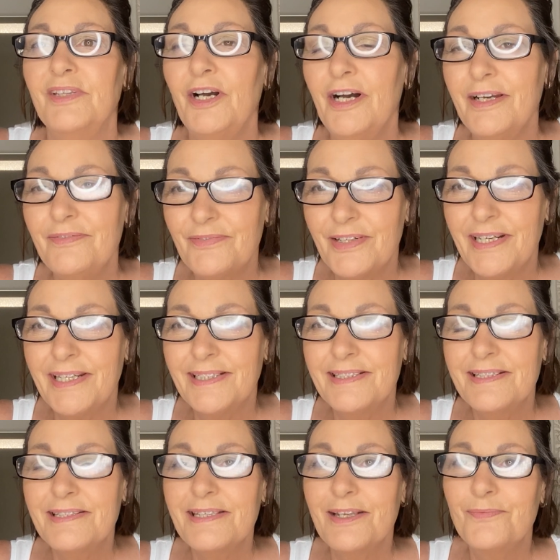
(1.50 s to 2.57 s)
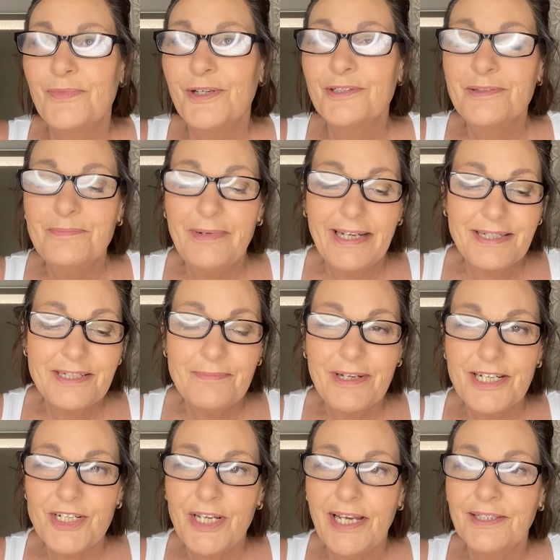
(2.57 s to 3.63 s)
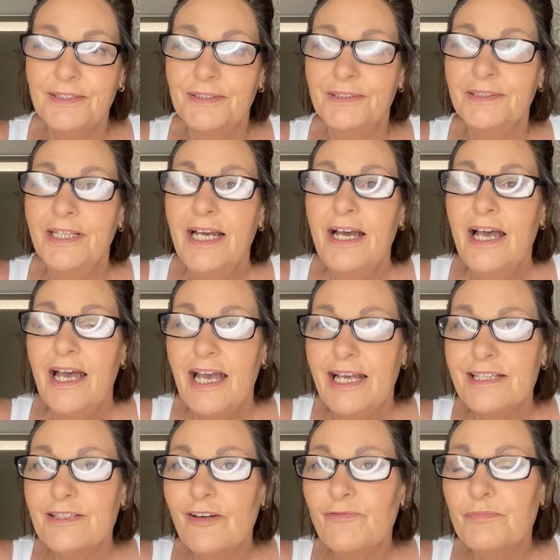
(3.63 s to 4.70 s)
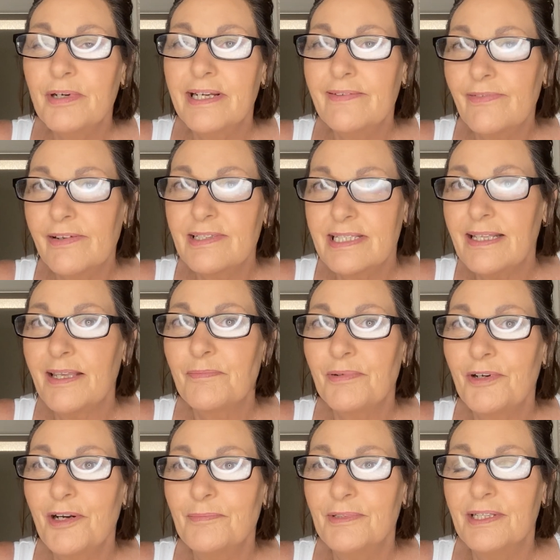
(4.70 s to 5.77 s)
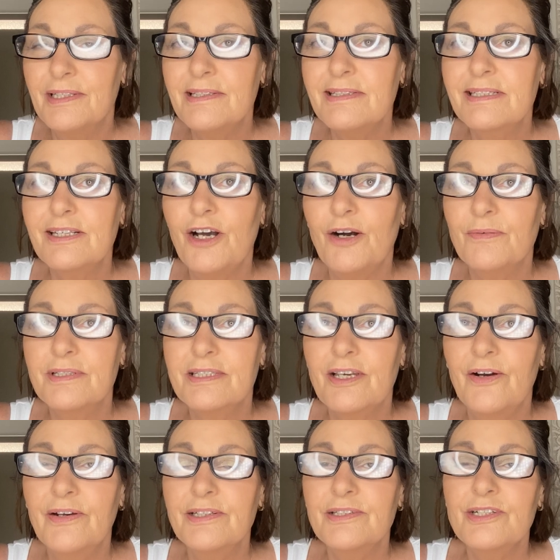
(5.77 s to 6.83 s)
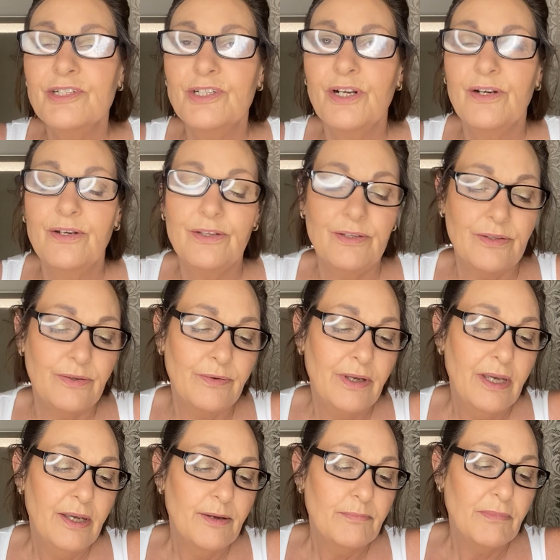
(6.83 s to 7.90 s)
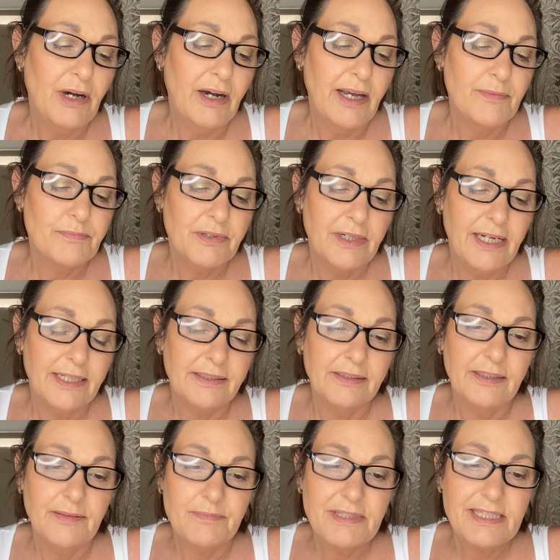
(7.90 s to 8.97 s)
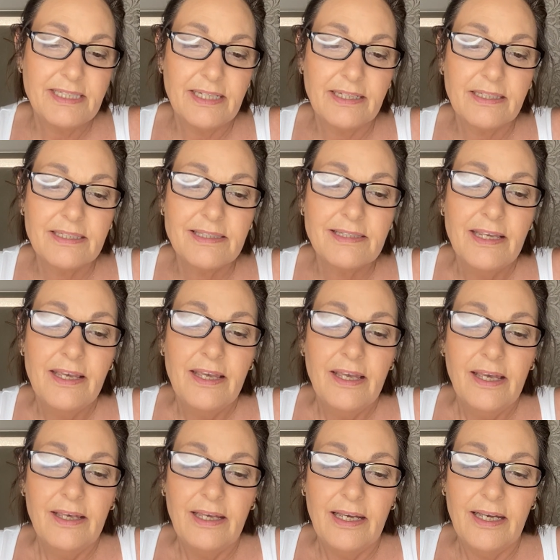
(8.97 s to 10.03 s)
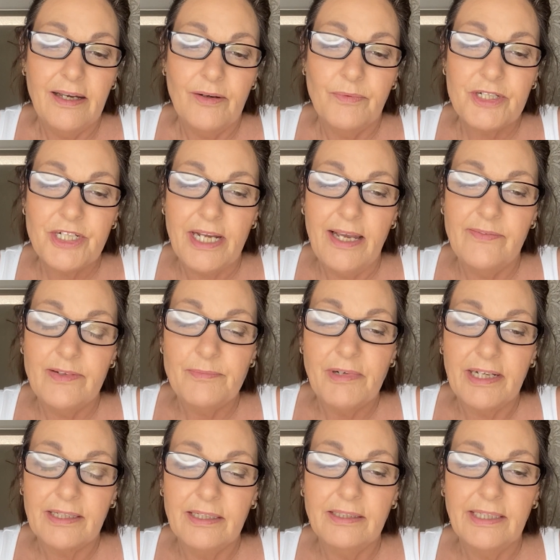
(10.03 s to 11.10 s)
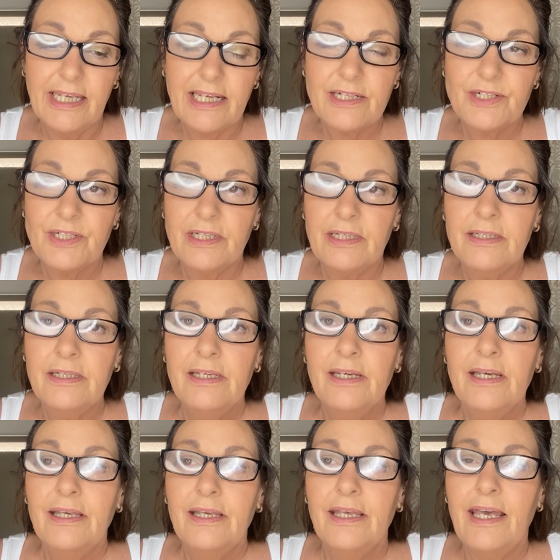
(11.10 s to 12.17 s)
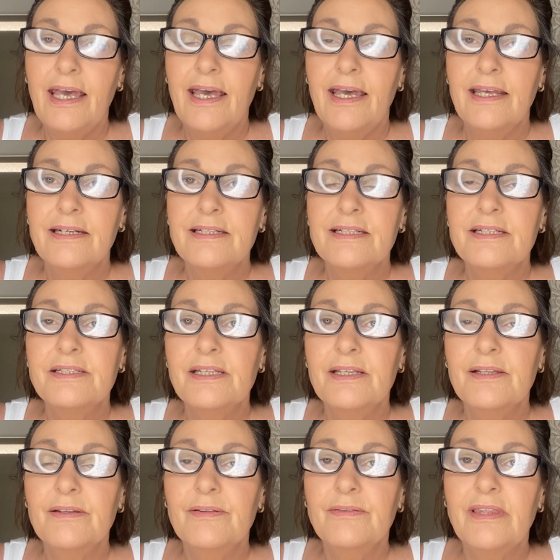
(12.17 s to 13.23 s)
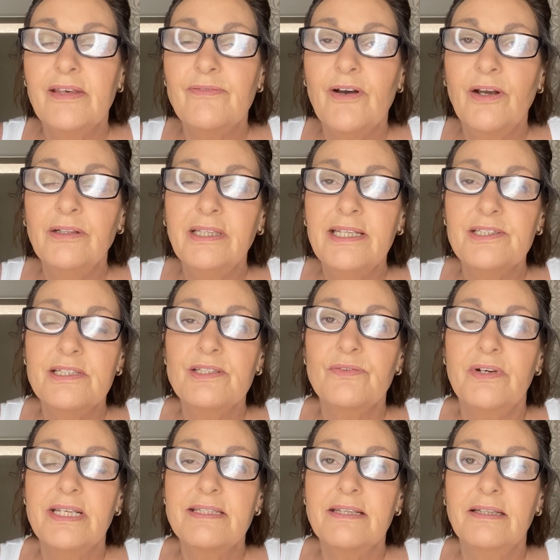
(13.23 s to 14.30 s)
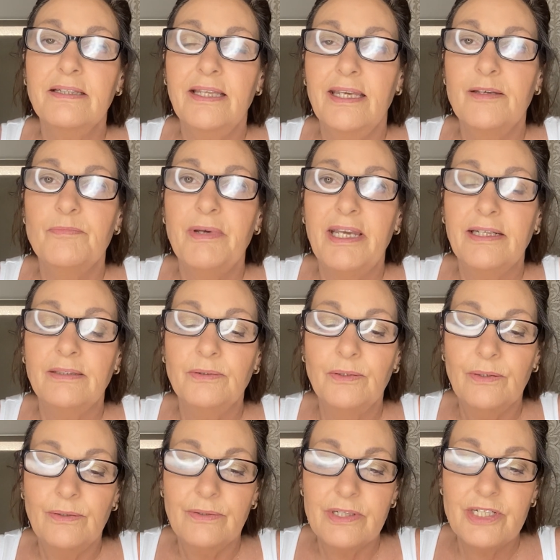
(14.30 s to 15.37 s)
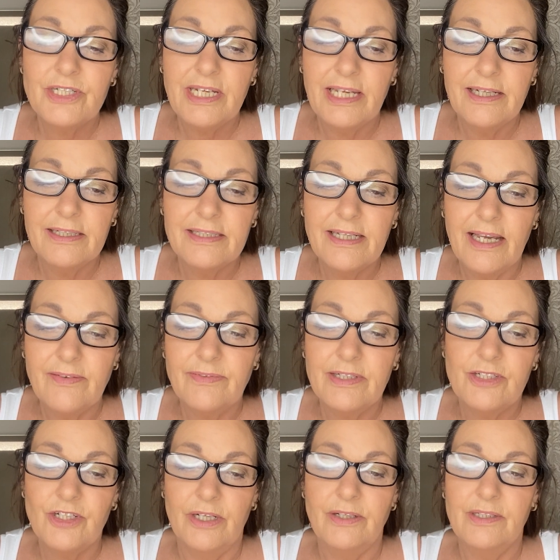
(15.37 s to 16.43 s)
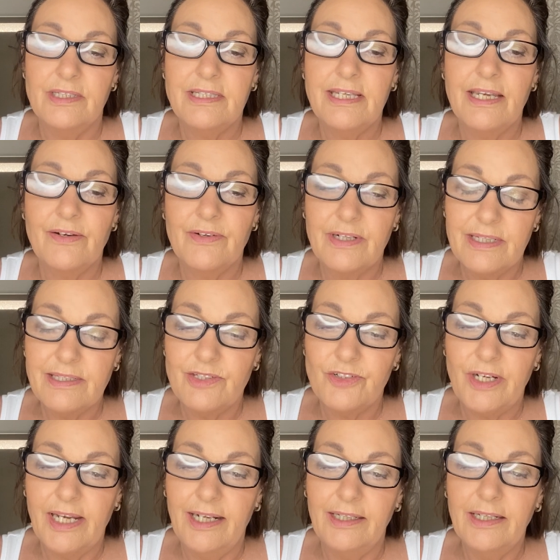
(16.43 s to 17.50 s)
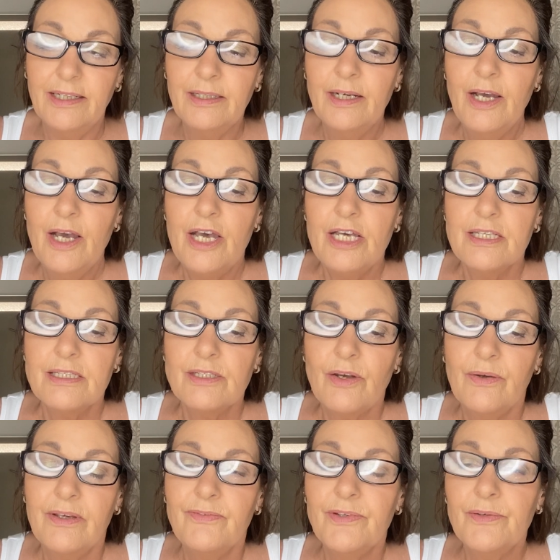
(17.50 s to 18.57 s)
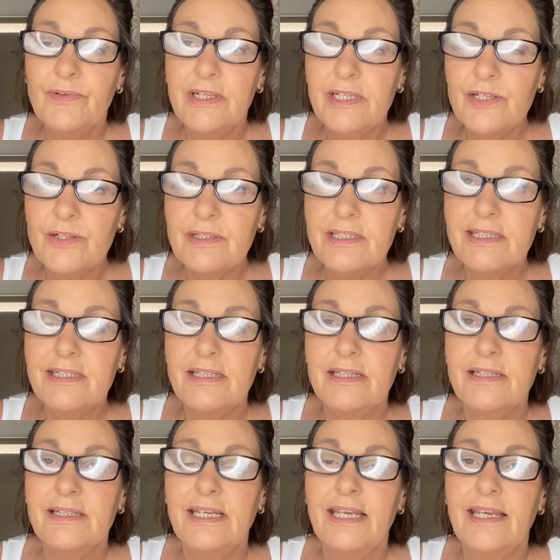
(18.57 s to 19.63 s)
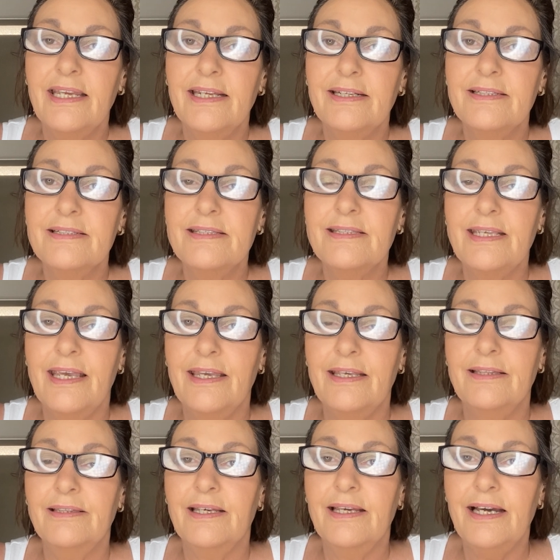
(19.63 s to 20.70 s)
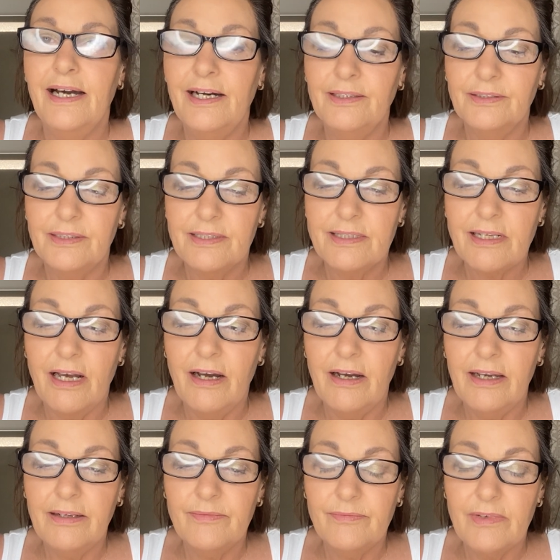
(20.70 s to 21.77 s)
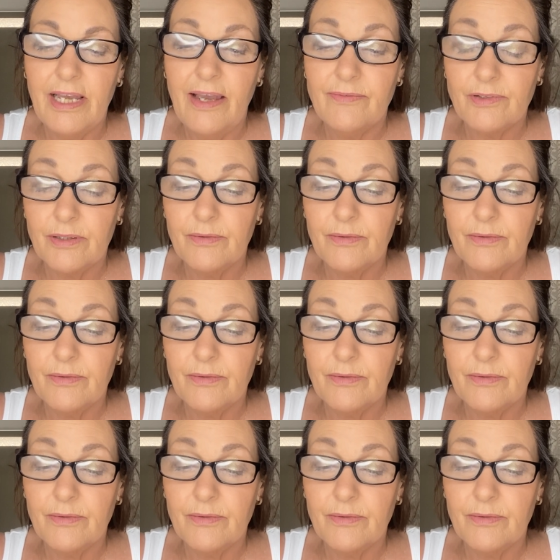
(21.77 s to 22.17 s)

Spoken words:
Hi friends, and welcome back to my channel. As I previously promised, I was going to show you my Prada lipsticks, which I have in my collection, and they've only just recently been launched in David Jones here in Australia. So if you're interested in seeing the colours, I have